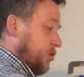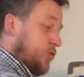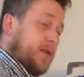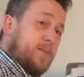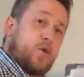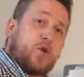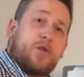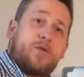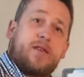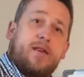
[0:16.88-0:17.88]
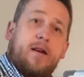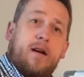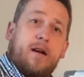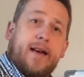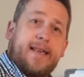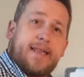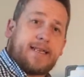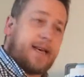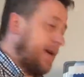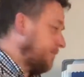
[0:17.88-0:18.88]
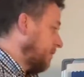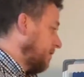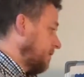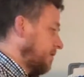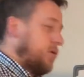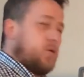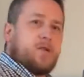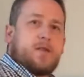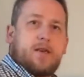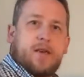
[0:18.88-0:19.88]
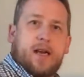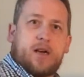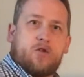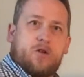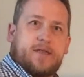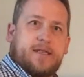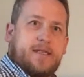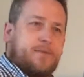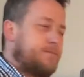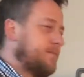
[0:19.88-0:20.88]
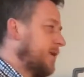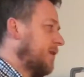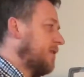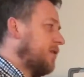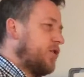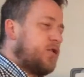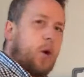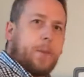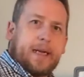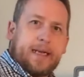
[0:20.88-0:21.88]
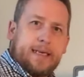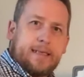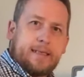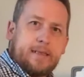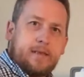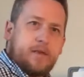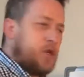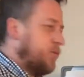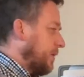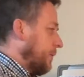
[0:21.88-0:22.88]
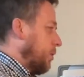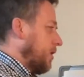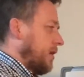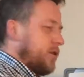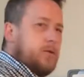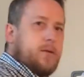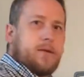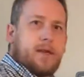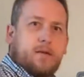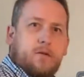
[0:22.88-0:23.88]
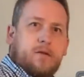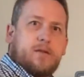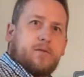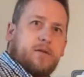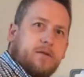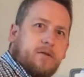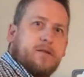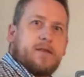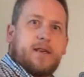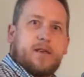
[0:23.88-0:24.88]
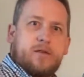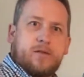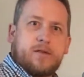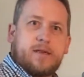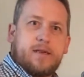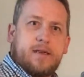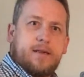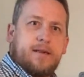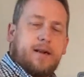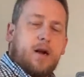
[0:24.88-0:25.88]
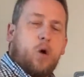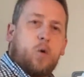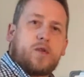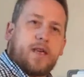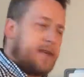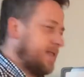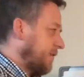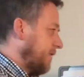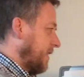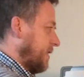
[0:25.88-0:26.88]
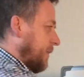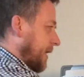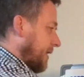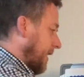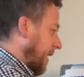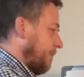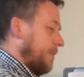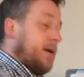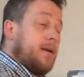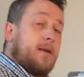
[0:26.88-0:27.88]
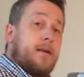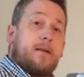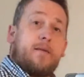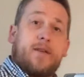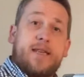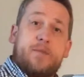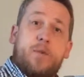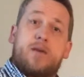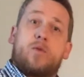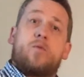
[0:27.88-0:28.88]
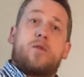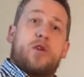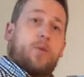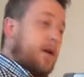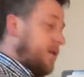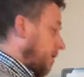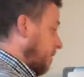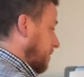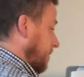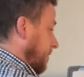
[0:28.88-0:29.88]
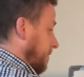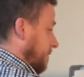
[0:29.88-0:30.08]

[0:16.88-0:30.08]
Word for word: two symbols used in this game, noughts and crosses. Normally, you would put a nought then a cross or a cross then a nought, alternatively to play the game. For this puzzle, you are not